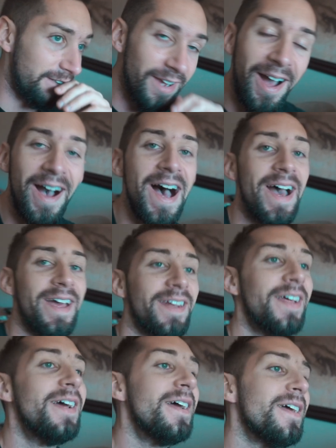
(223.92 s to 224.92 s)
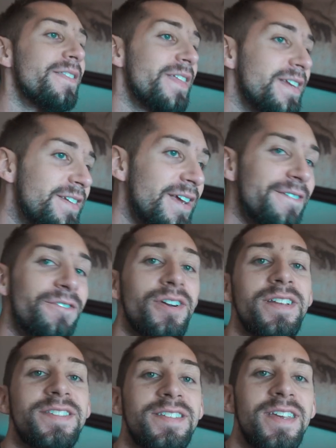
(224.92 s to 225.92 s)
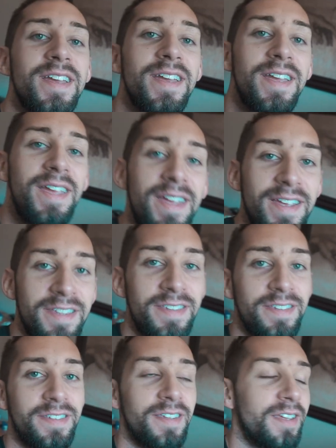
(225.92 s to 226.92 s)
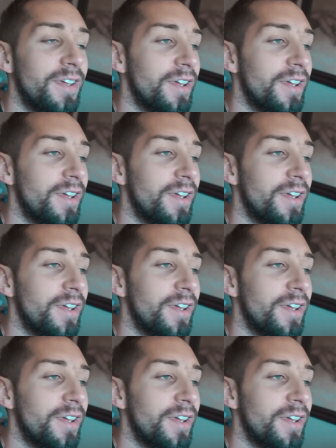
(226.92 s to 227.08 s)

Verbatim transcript: god the difference is